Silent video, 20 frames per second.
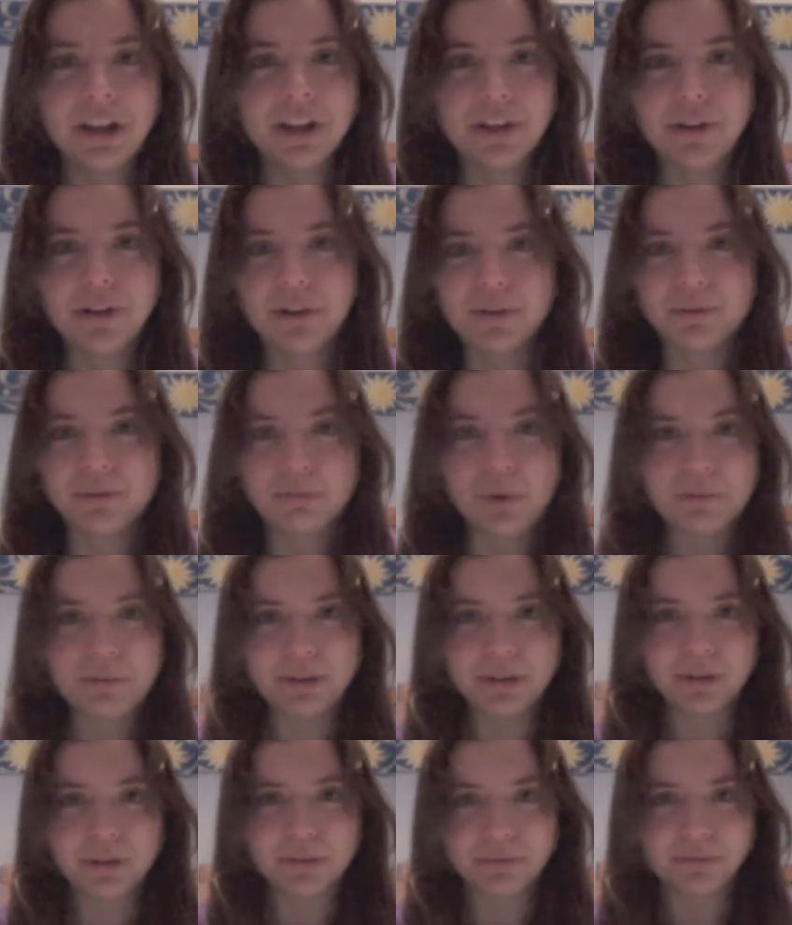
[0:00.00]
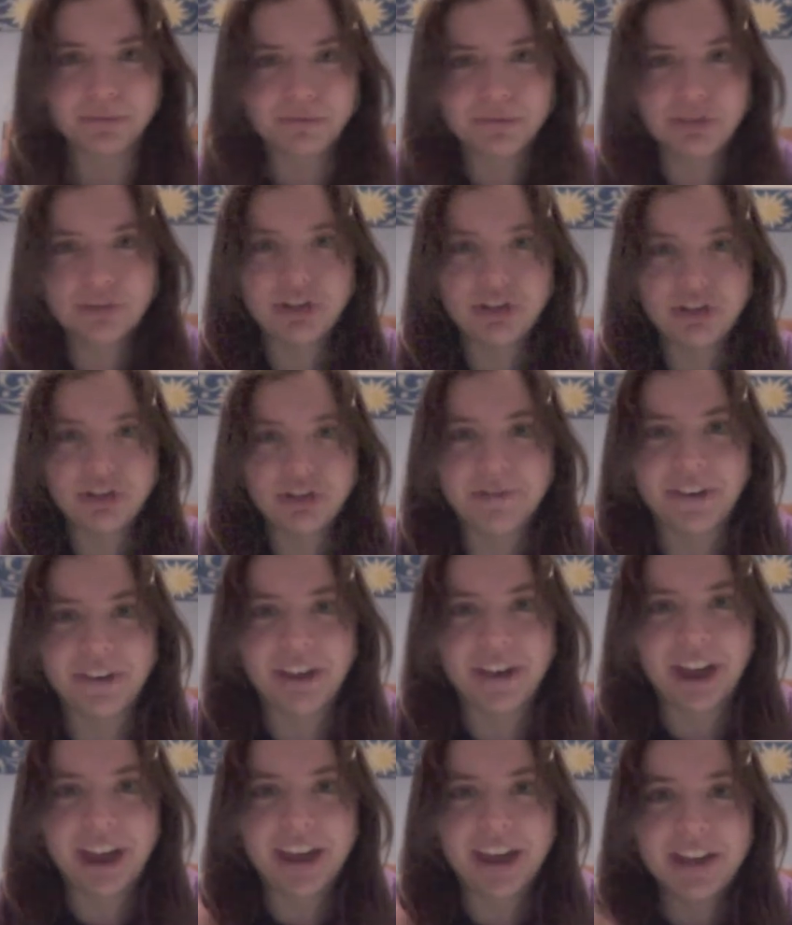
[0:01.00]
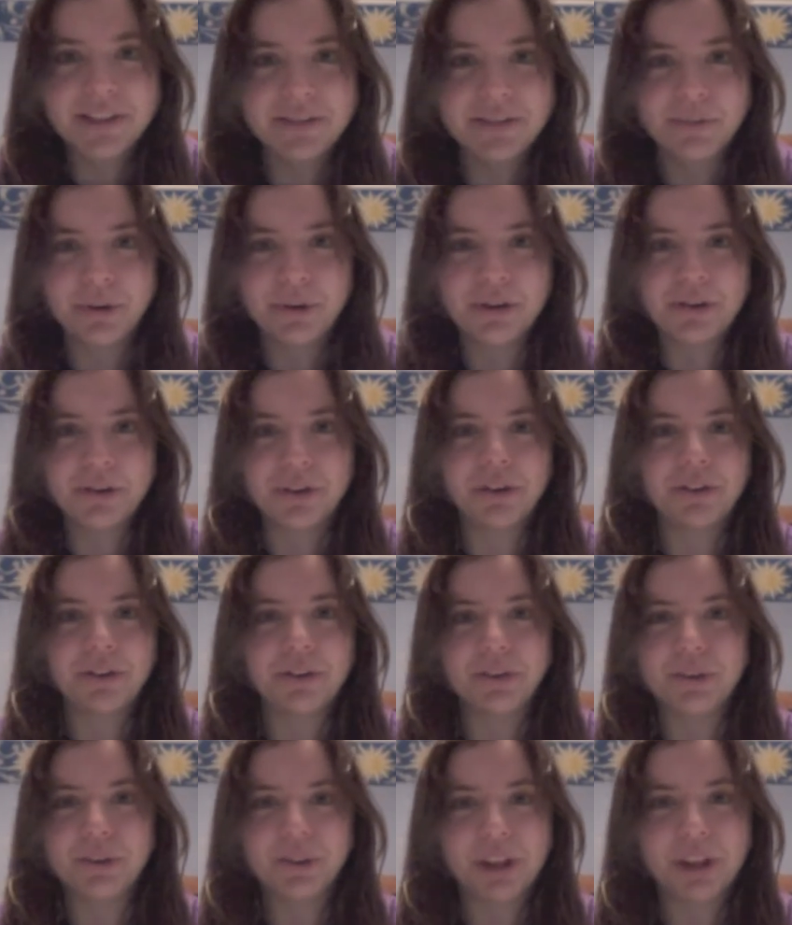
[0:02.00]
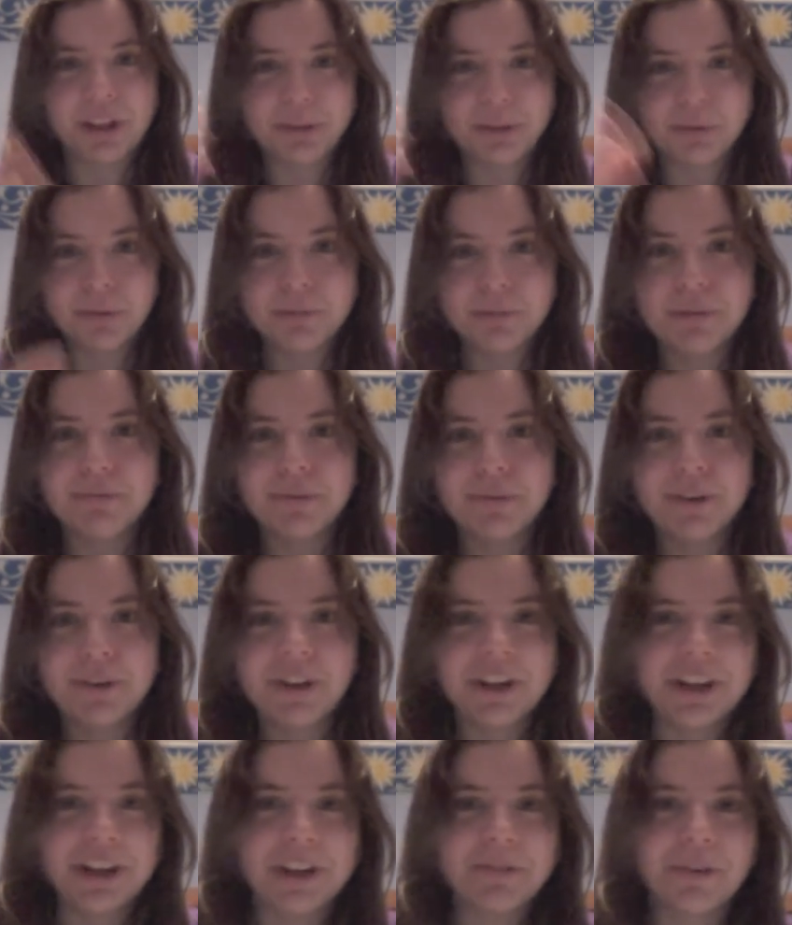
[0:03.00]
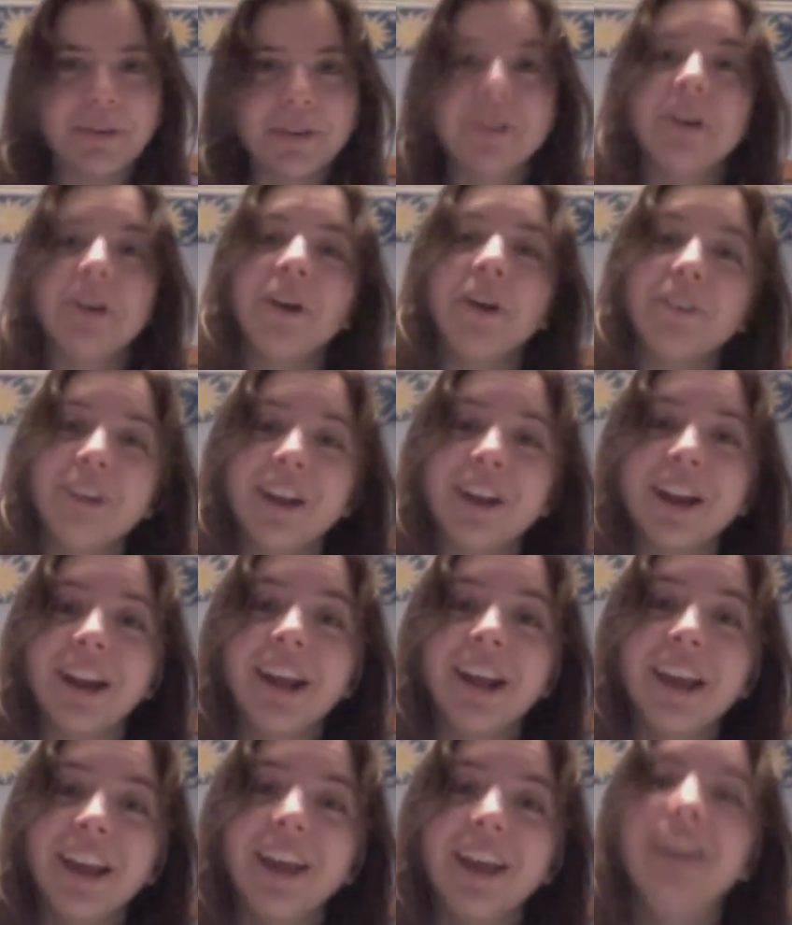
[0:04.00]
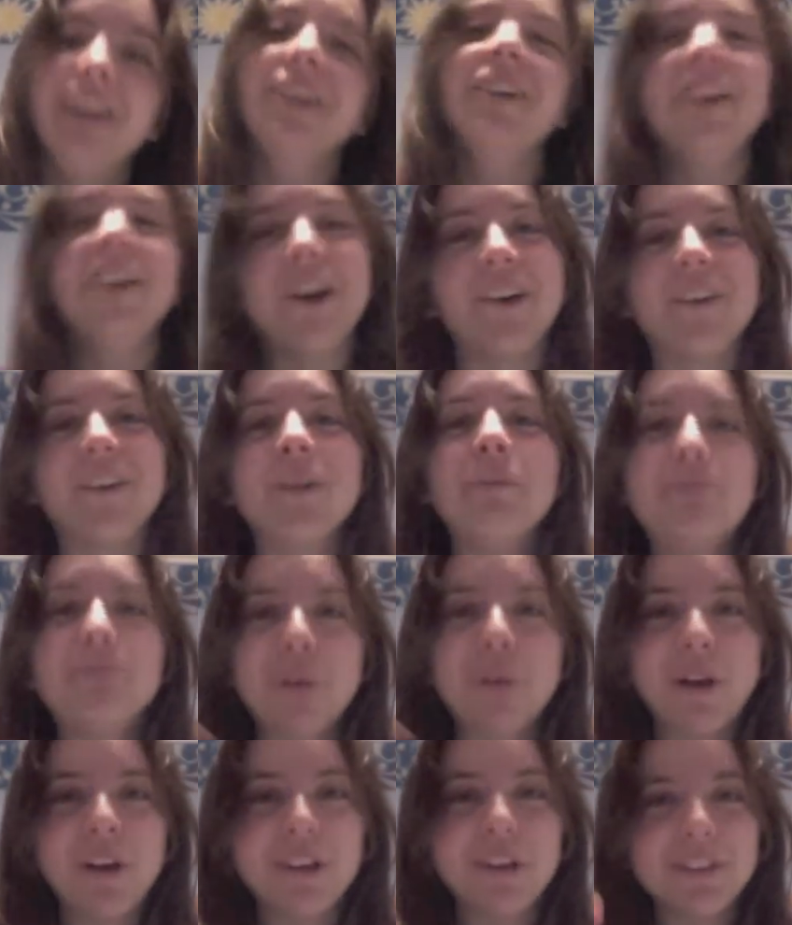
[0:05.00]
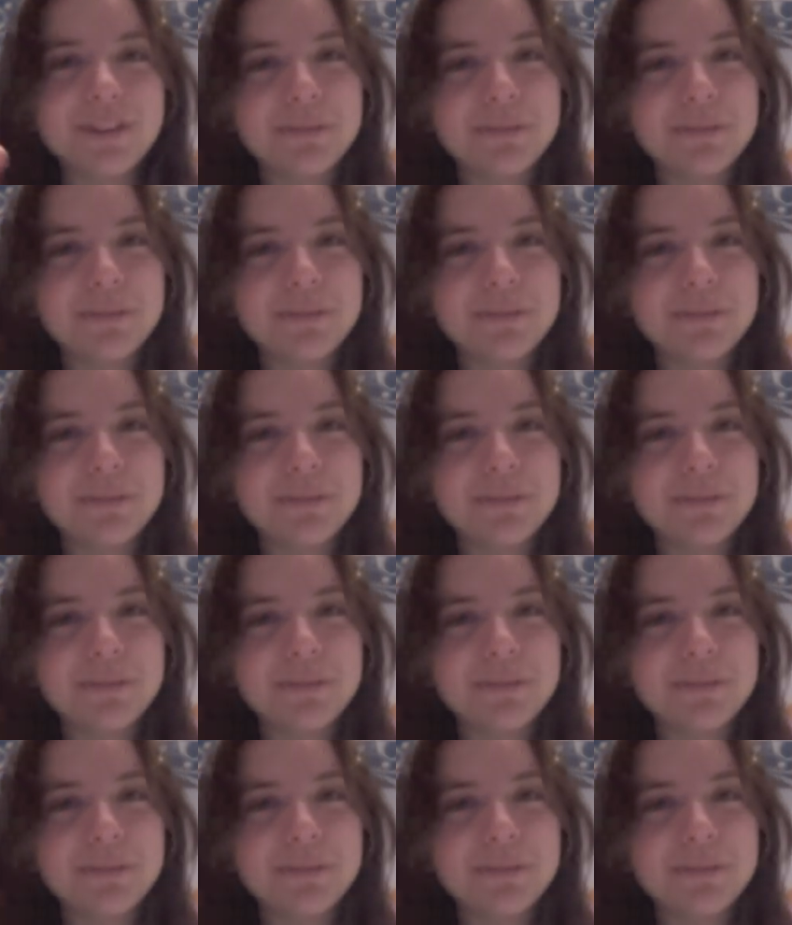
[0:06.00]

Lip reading: you know, women don't shave their heads, what are you gonna look like, you won't be pretty anymore, you know what, no, bald is